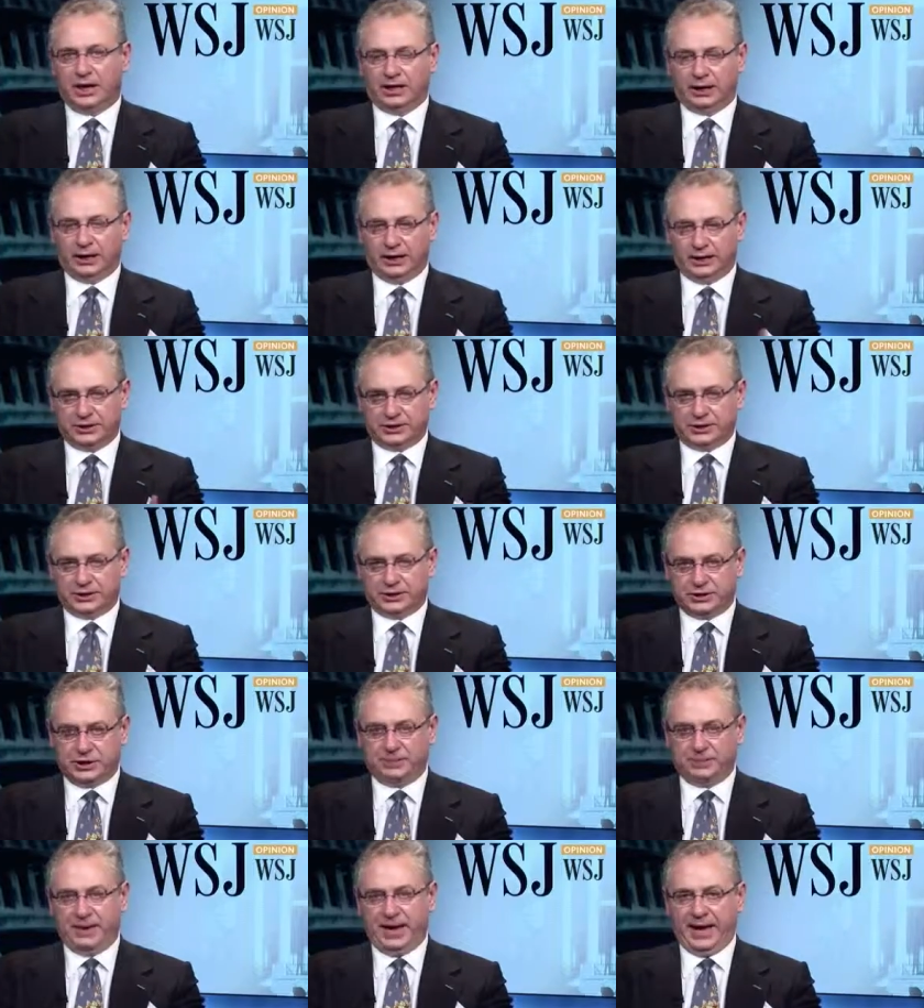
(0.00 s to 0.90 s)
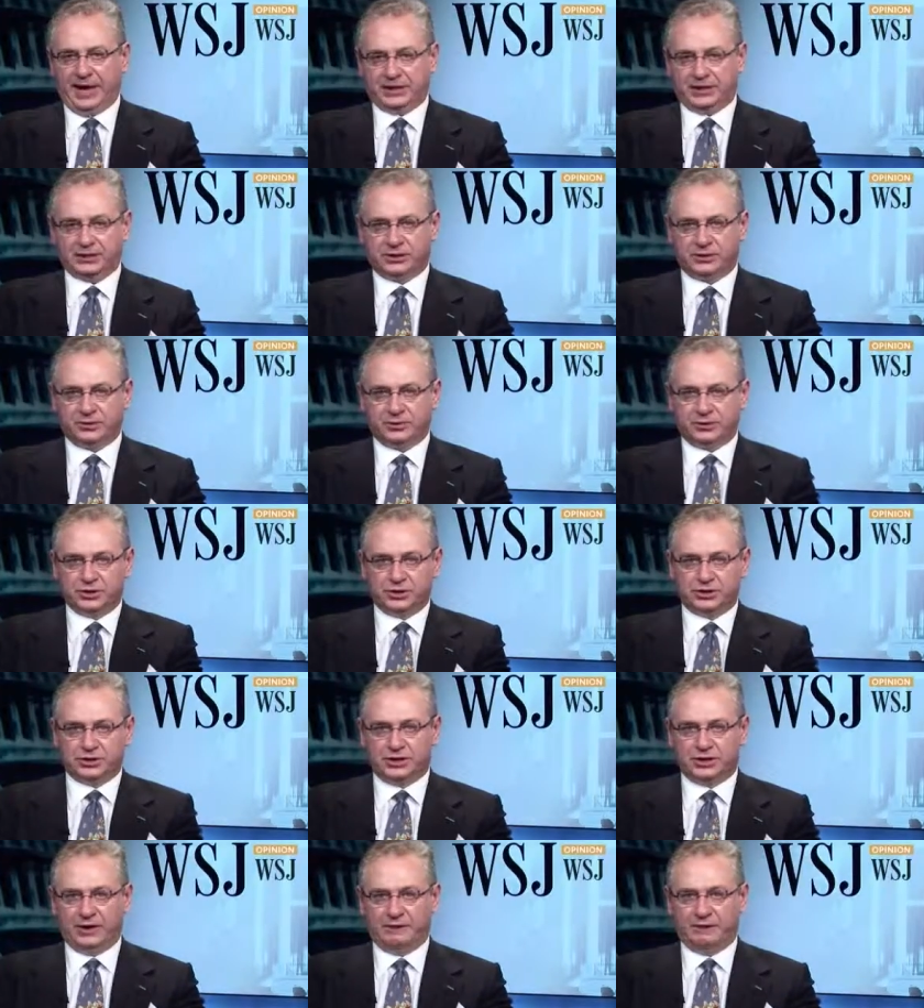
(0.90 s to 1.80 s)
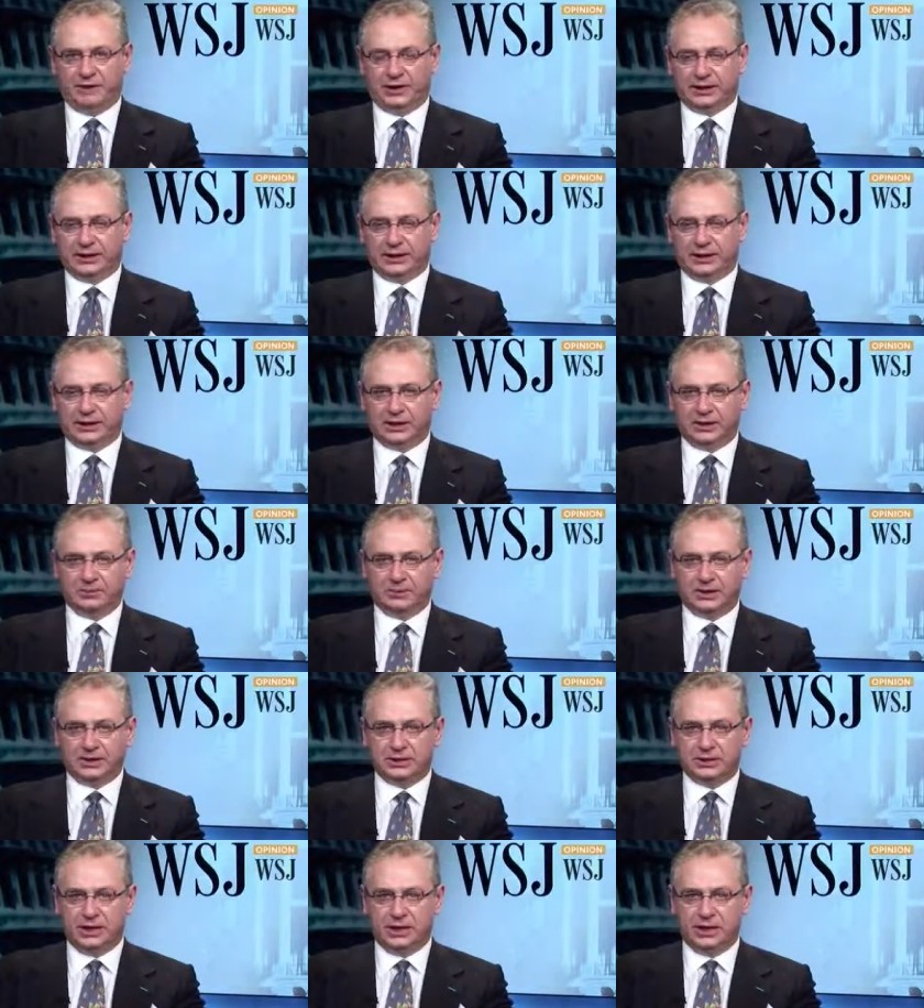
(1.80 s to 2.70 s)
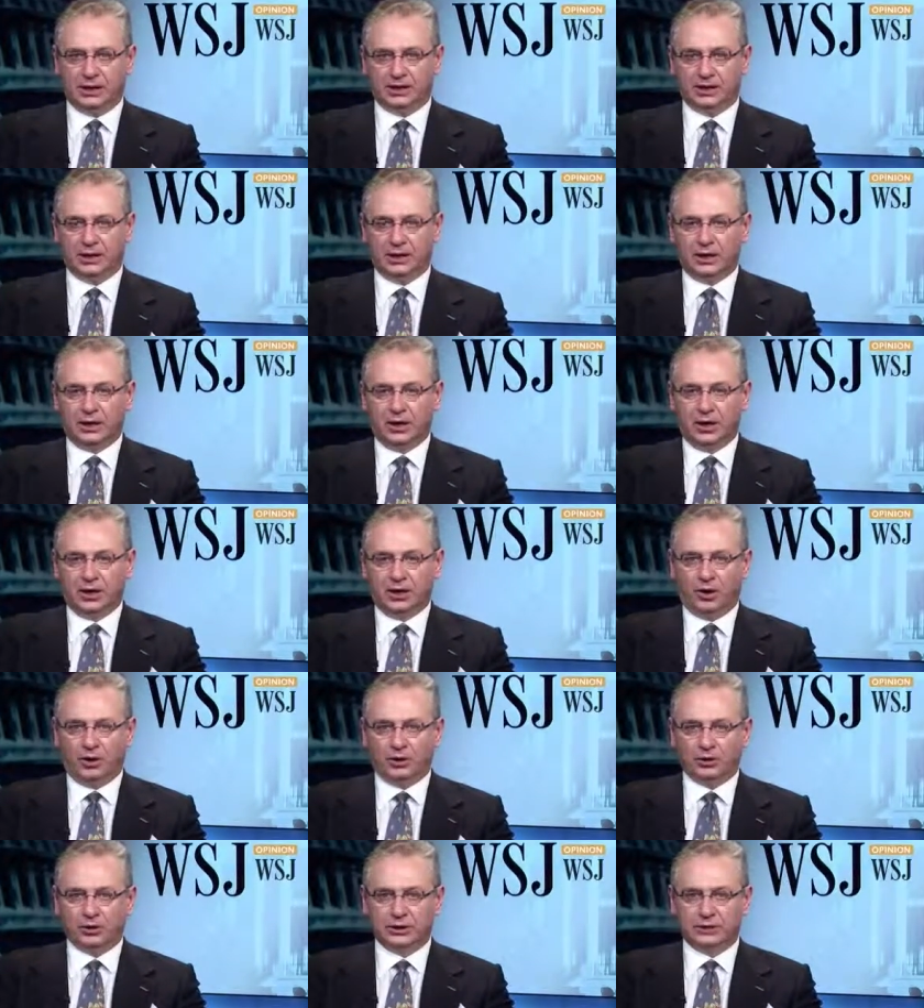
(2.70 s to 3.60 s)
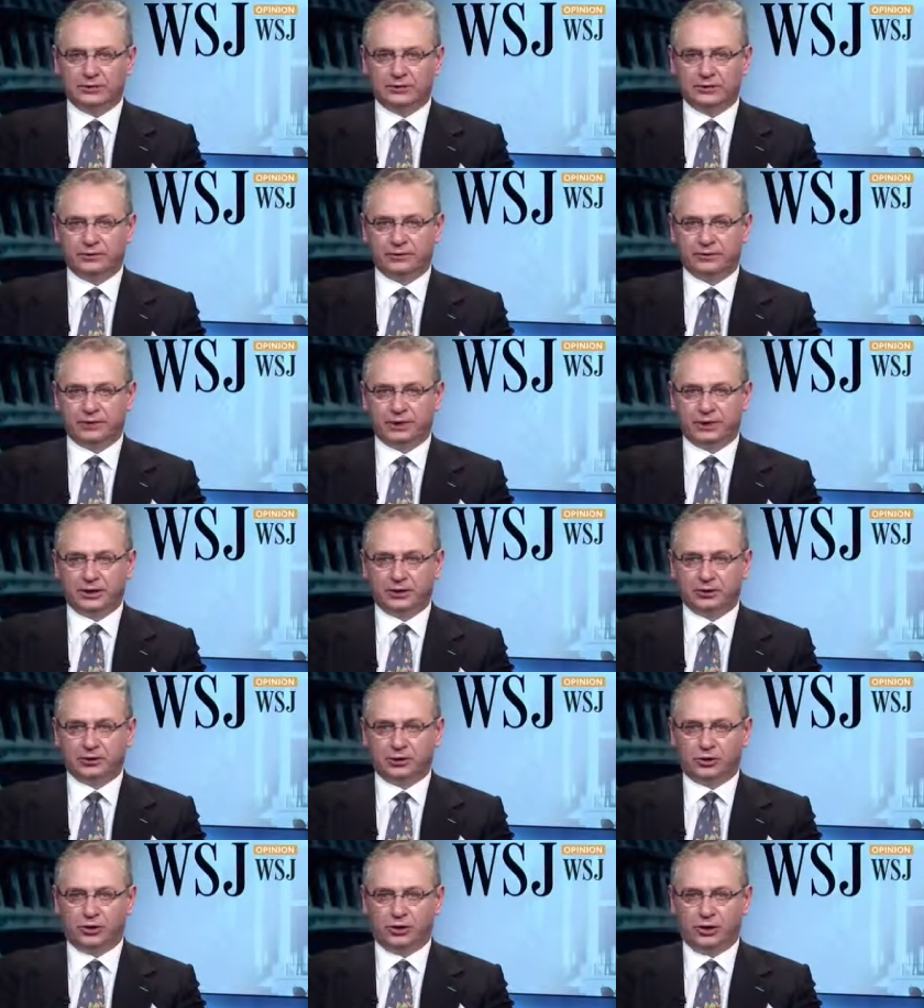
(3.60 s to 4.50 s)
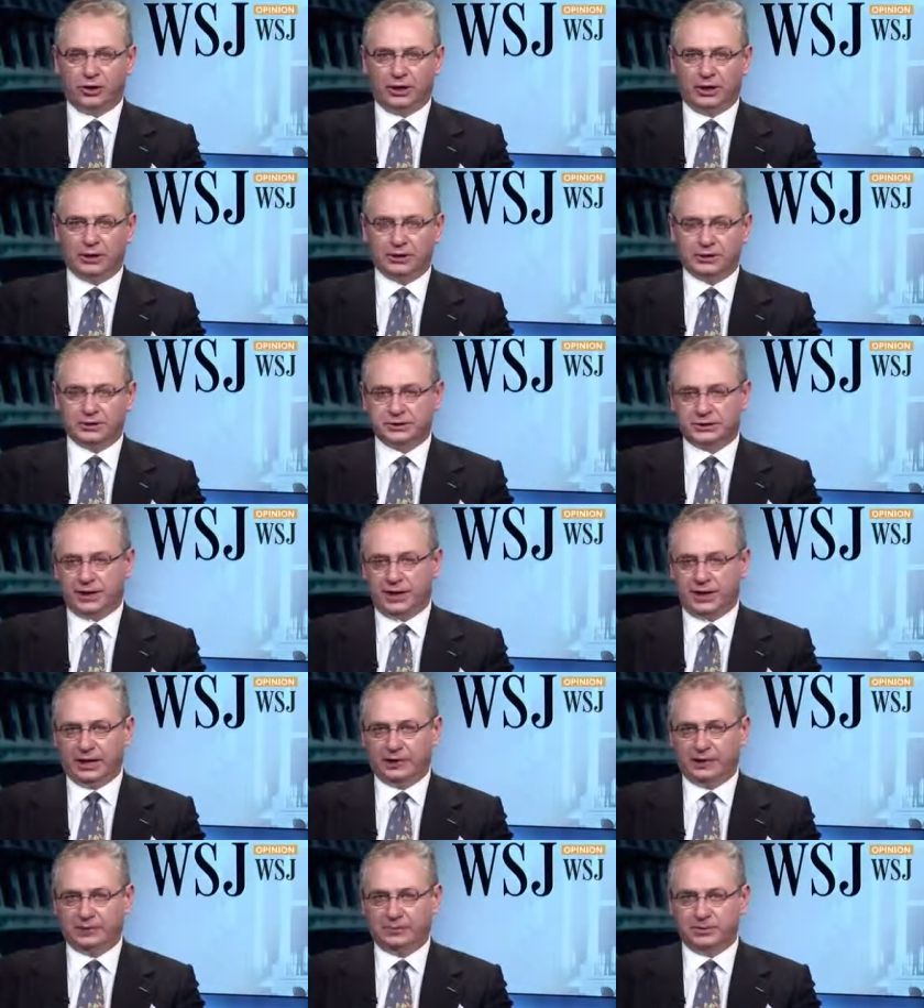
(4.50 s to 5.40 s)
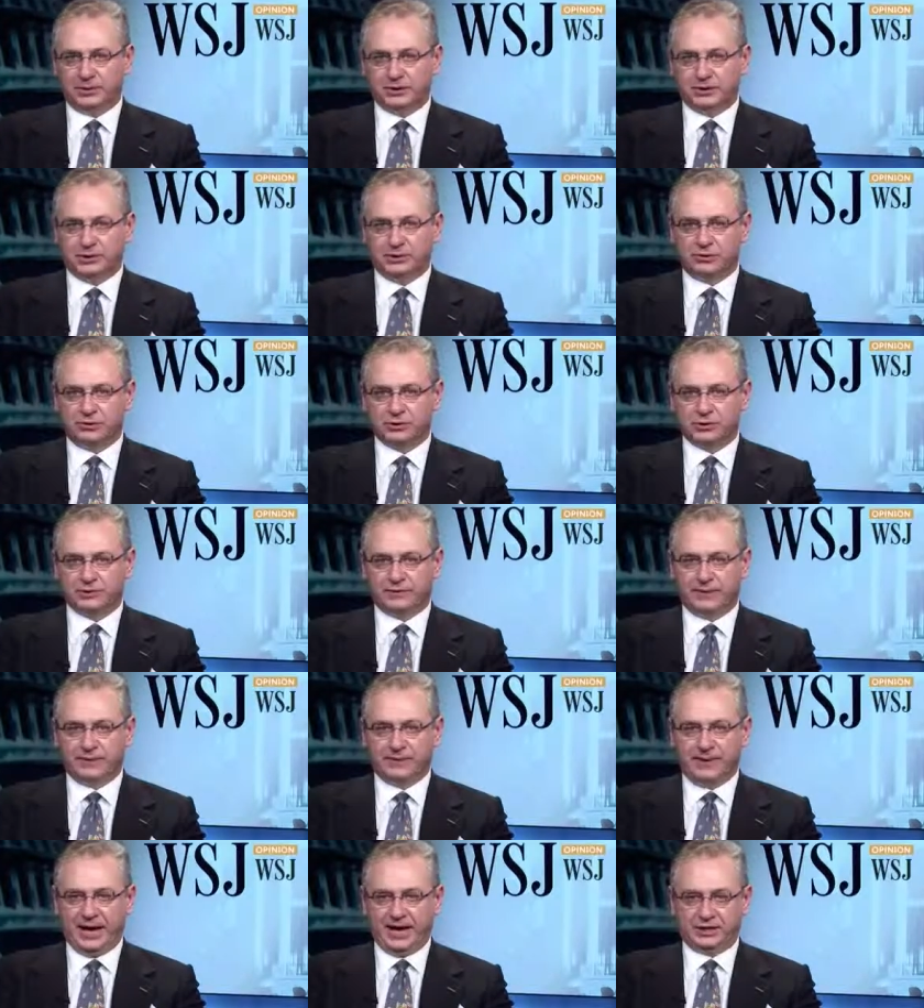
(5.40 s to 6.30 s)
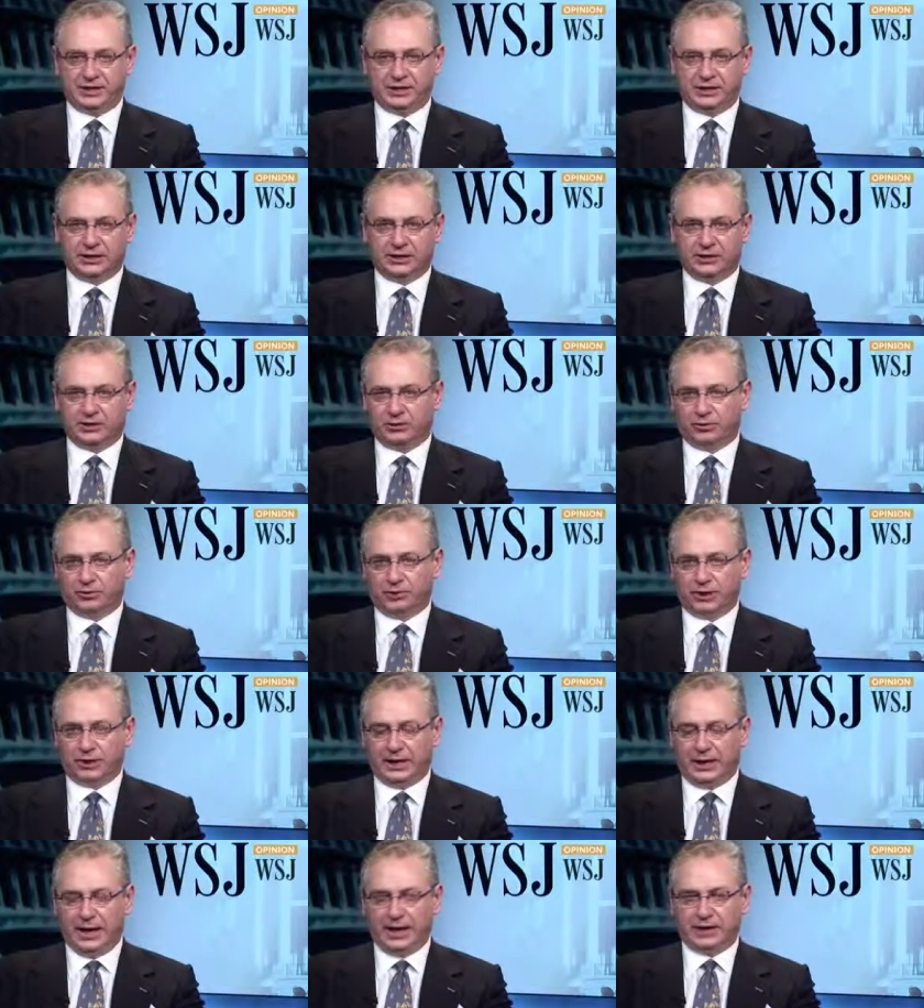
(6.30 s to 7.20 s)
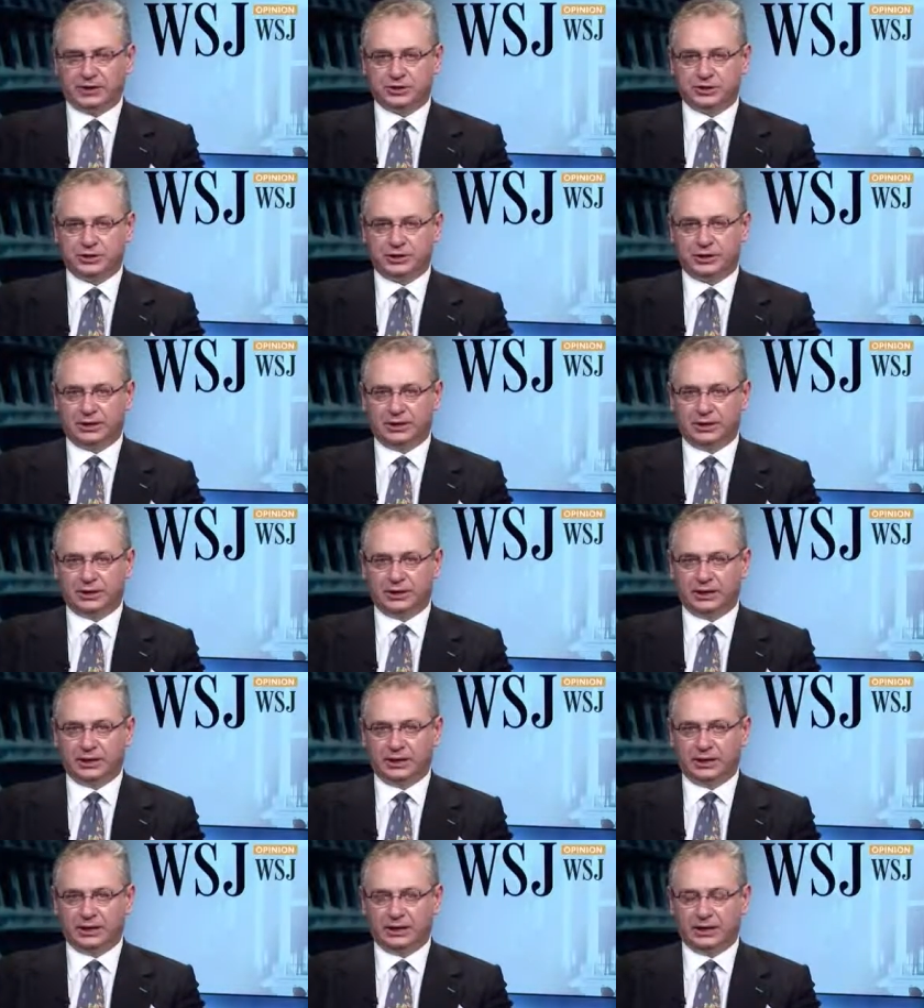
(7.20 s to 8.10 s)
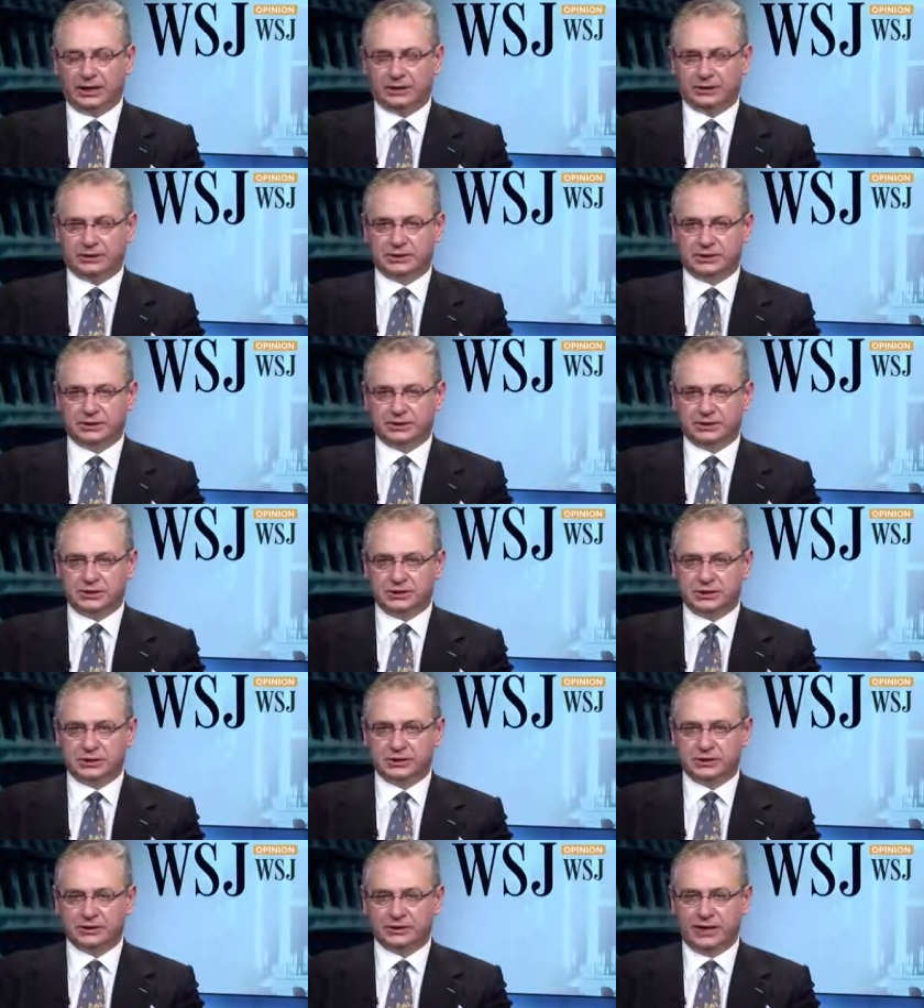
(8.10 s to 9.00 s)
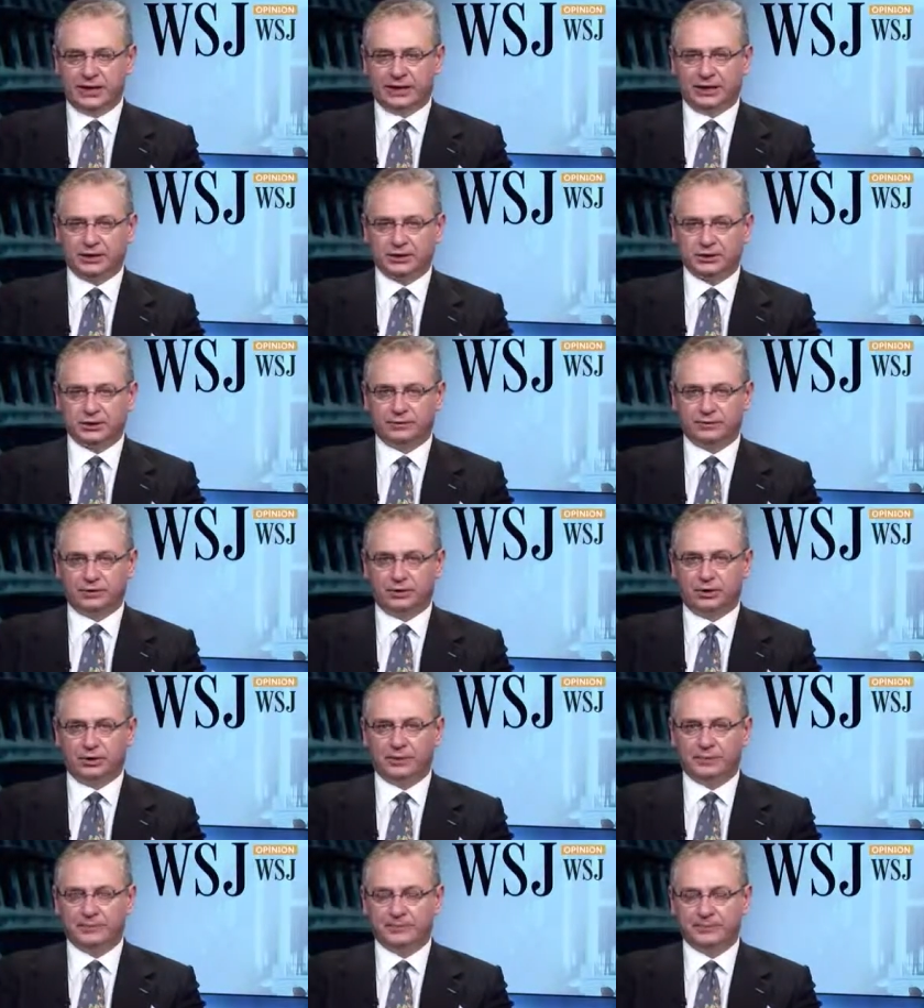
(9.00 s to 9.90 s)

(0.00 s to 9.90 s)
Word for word: unless it's unmasked, which is something that can be done only for a very good cause, and the misuse of unmasking authority actually uh, is, is a serious violation of law.